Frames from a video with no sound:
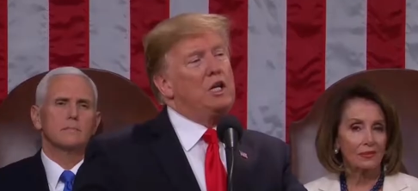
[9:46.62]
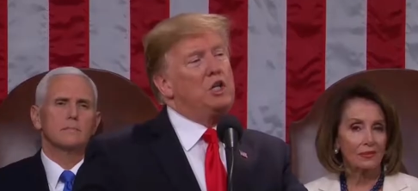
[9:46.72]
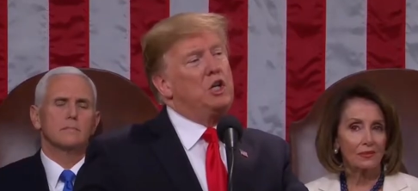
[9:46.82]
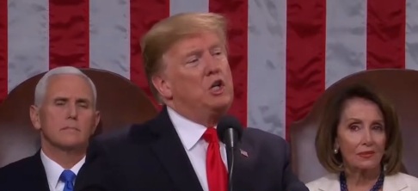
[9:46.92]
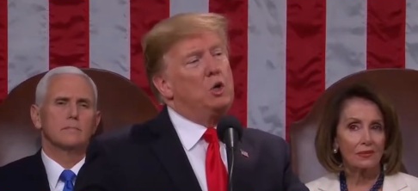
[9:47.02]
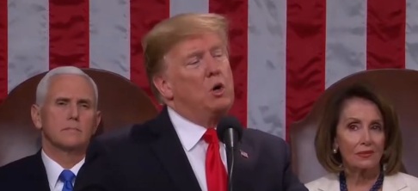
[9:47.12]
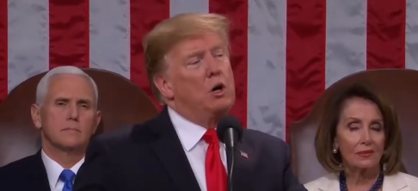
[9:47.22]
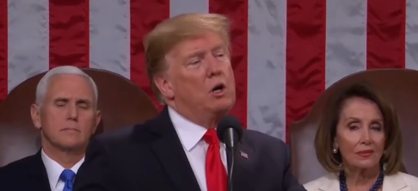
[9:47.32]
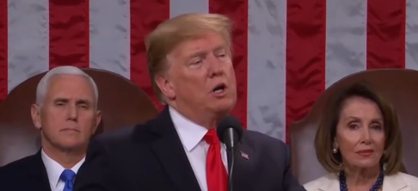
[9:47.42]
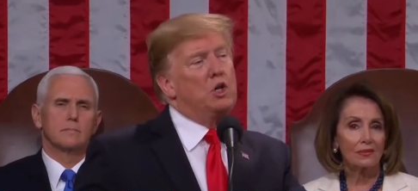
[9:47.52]
Speaker 1: We
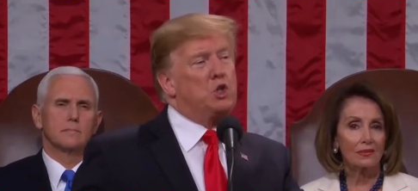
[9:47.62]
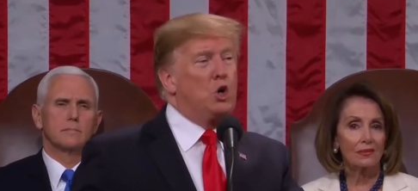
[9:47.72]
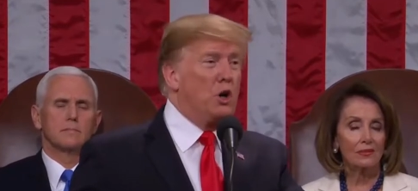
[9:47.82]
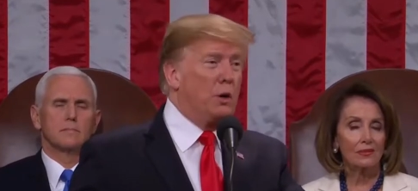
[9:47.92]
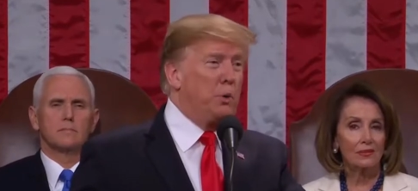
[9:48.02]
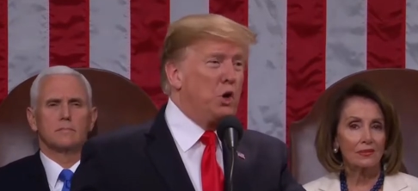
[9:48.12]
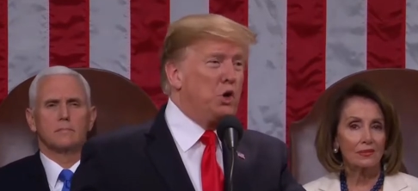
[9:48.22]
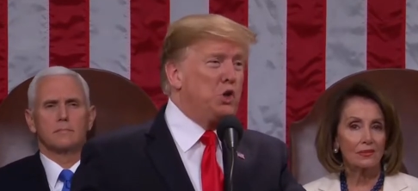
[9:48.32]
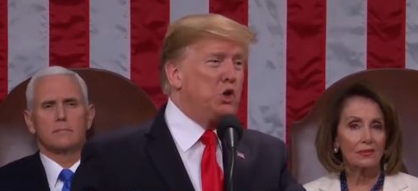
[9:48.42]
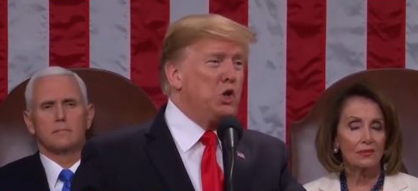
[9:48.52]
continue our
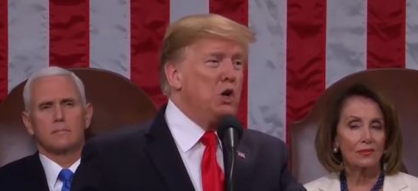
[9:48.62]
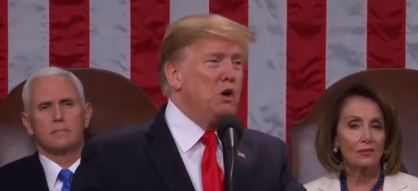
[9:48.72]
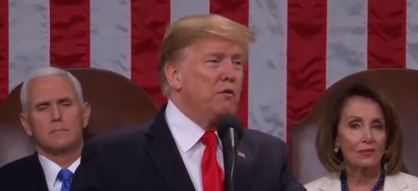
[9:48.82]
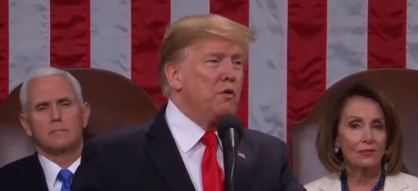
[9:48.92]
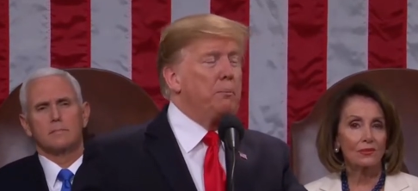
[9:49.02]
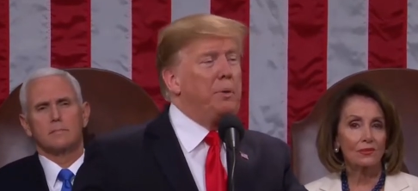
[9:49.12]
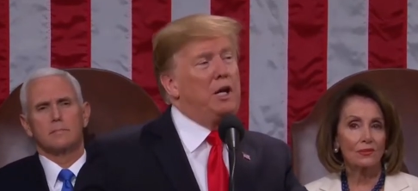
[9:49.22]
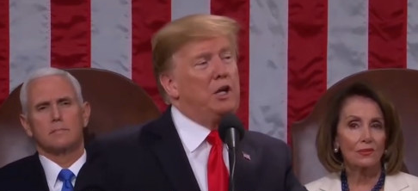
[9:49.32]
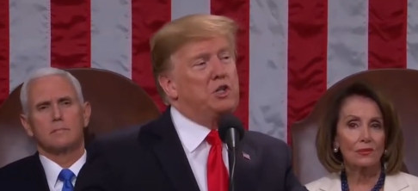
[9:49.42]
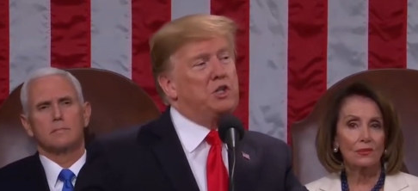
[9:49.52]
historic push
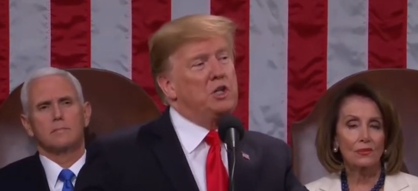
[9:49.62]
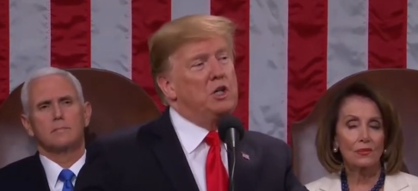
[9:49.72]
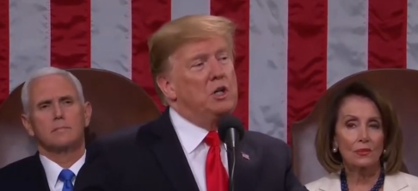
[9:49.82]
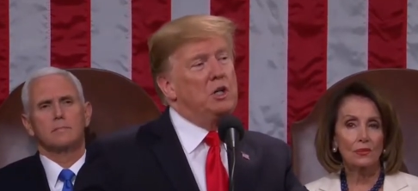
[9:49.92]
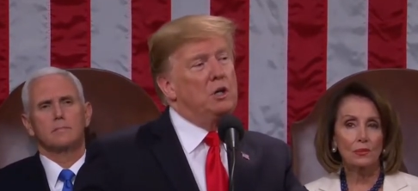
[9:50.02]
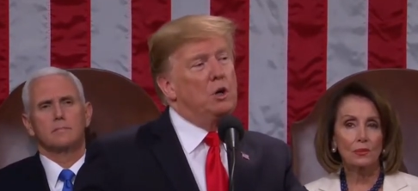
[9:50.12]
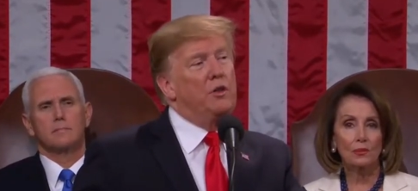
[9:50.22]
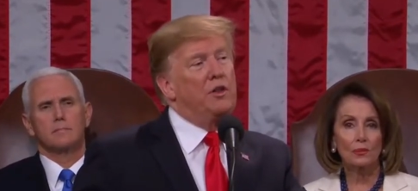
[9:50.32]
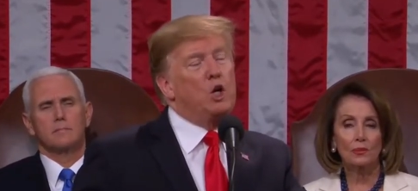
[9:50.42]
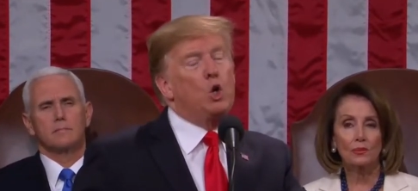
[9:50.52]
for peace
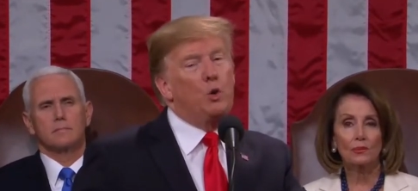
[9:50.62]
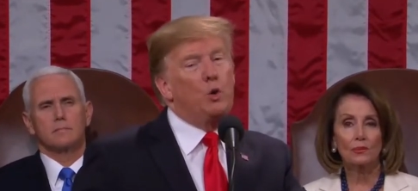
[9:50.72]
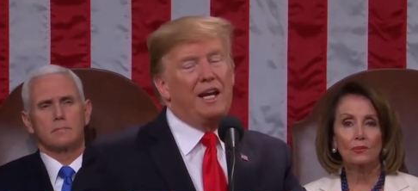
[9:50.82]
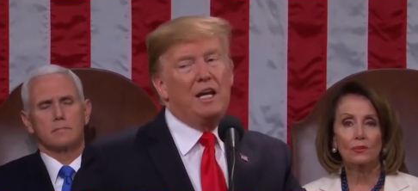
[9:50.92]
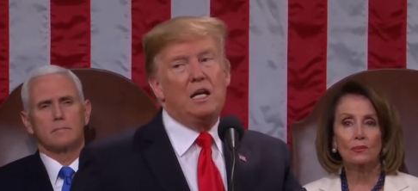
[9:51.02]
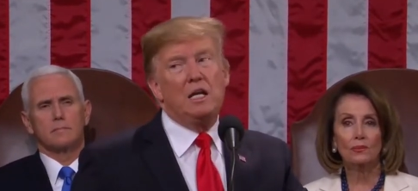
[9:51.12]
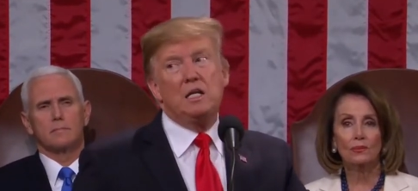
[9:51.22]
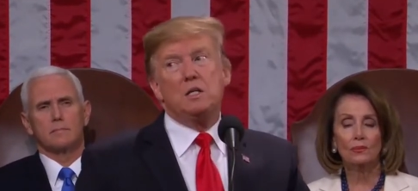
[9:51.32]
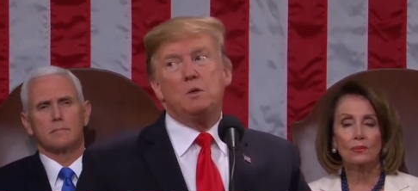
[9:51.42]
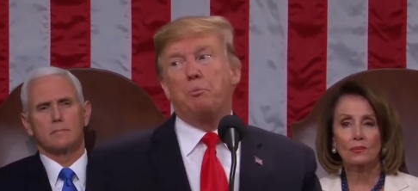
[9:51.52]
on the
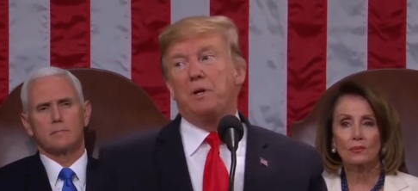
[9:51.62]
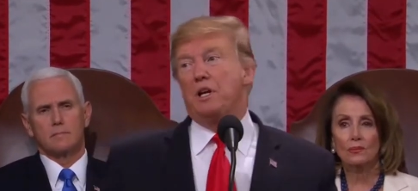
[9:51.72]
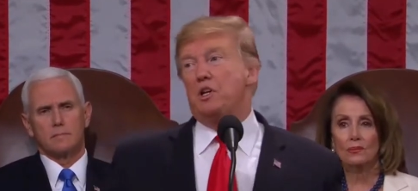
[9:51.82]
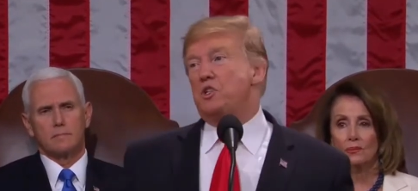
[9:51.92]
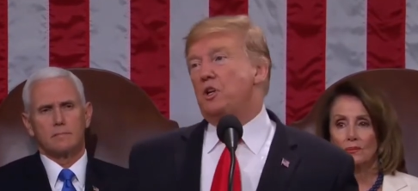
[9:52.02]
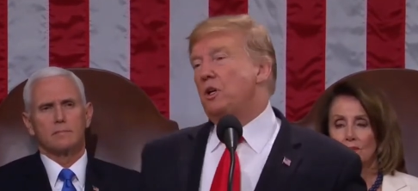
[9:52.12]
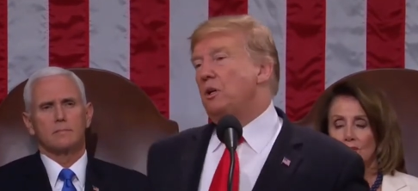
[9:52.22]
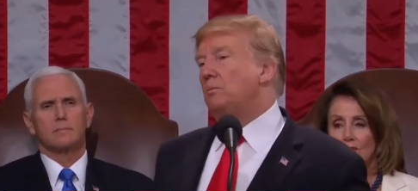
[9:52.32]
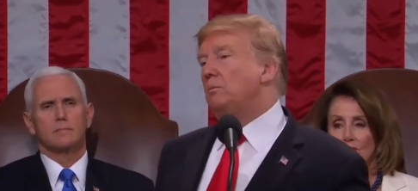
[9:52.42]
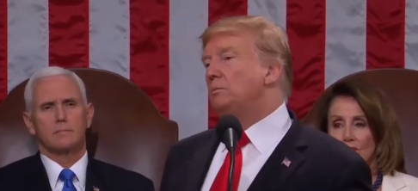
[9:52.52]
Korean
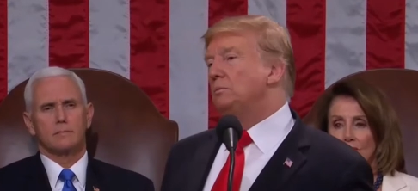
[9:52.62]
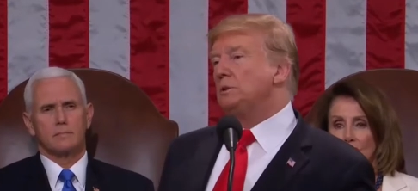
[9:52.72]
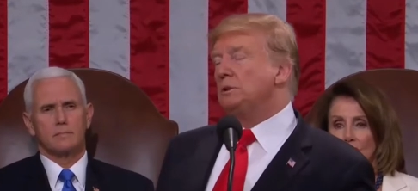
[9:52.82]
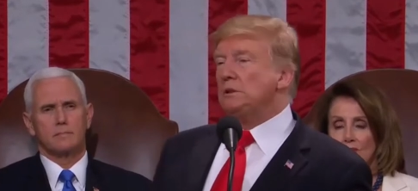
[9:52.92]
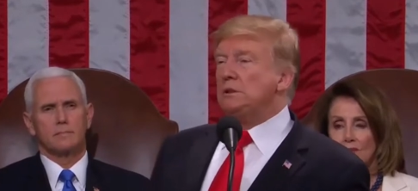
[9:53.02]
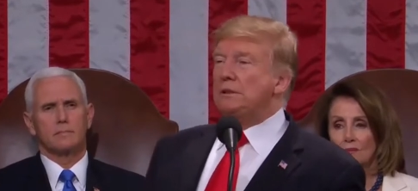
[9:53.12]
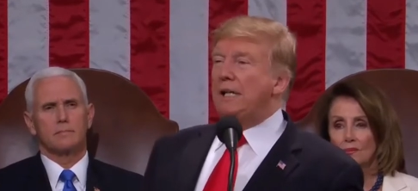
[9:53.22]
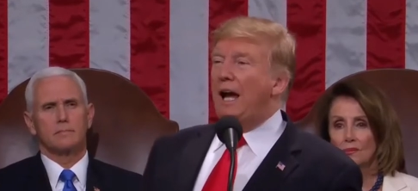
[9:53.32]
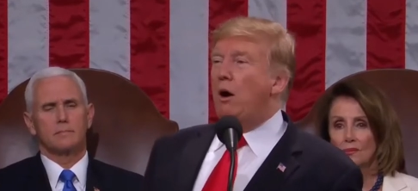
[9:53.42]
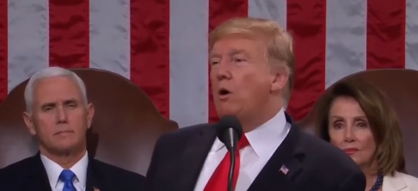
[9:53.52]
Peninsula.
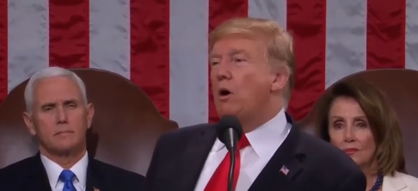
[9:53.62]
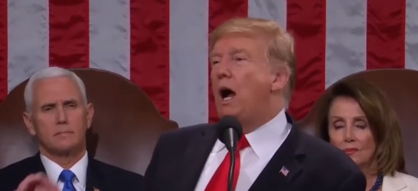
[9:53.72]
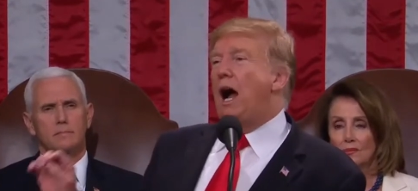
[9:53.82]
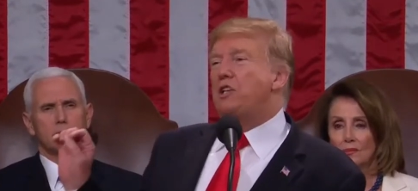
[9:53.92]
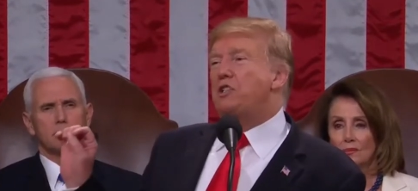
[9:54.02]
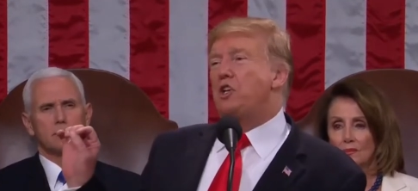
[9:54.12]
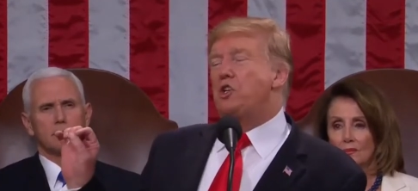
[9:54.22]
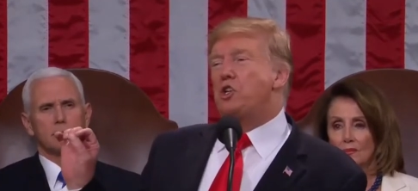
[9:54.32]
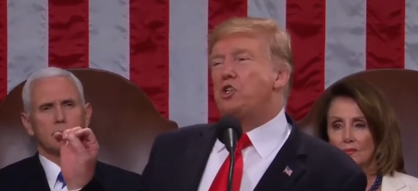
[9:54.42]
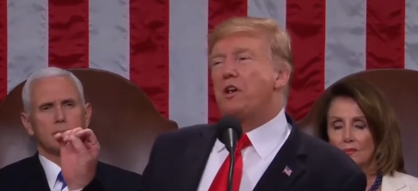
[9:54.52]
Our
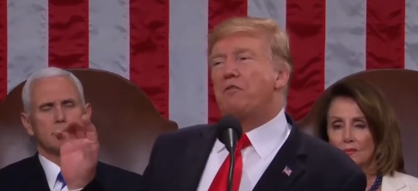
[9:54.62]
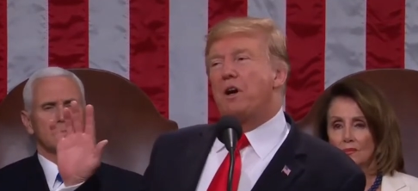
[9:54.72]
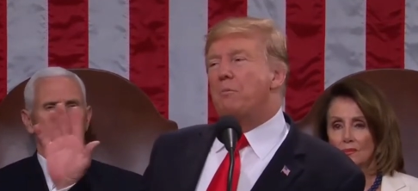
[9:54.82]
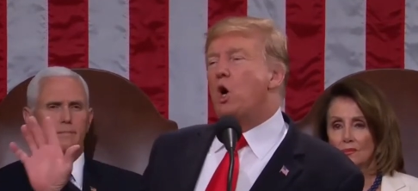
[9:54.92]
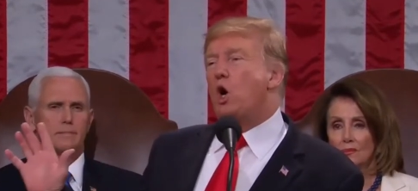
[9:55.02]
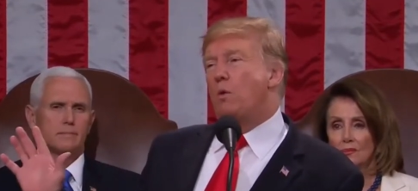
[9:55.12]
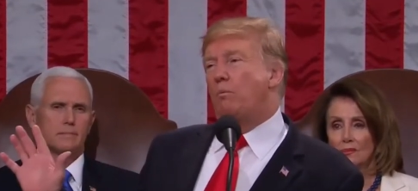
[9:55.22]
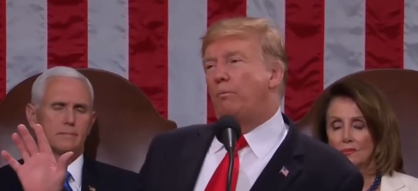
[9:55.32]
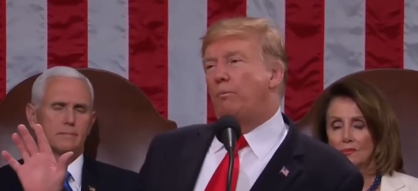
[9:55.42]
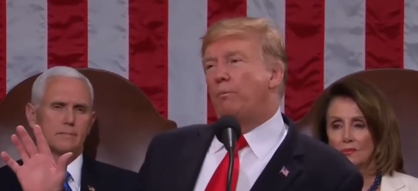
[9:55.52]
hostages have come
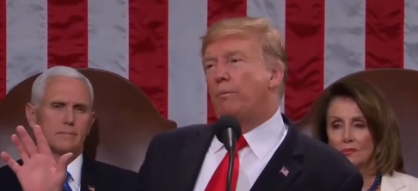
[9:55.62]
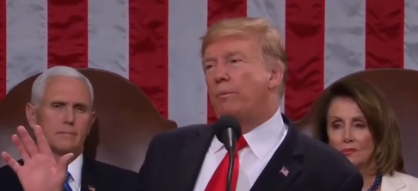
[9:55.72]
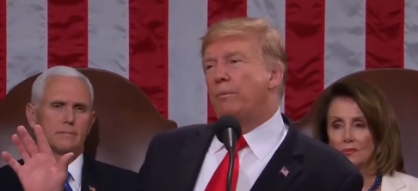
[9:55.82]
home.